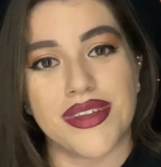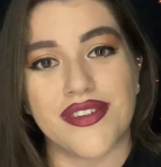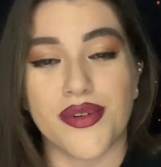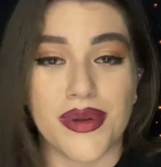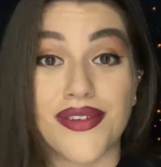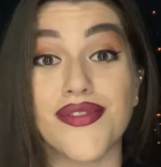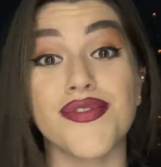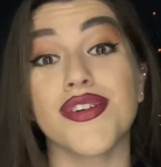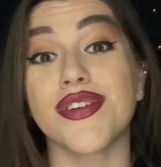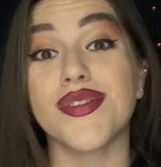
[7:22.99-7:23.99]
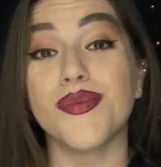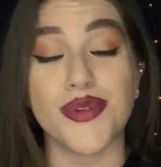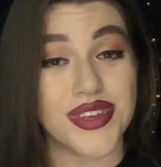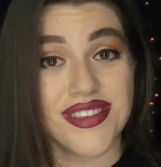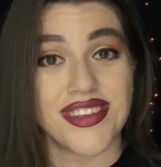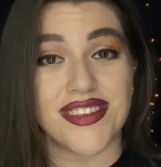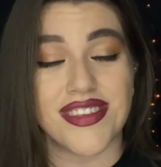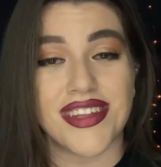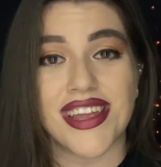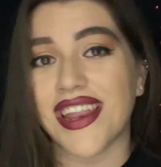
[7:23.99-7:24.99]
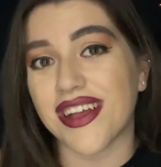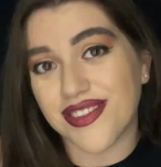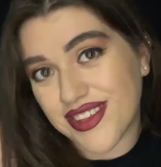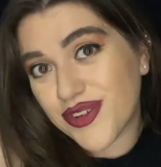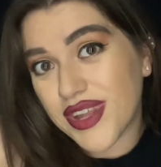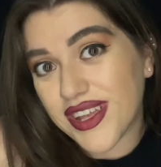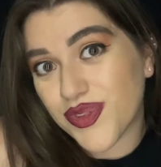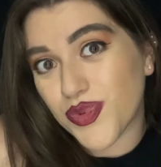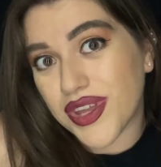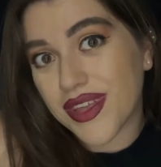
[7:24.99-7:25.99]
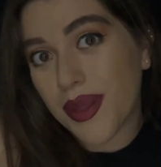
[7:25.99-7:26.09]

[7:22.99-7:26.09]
me for my first spooky season, and I'll see you next week.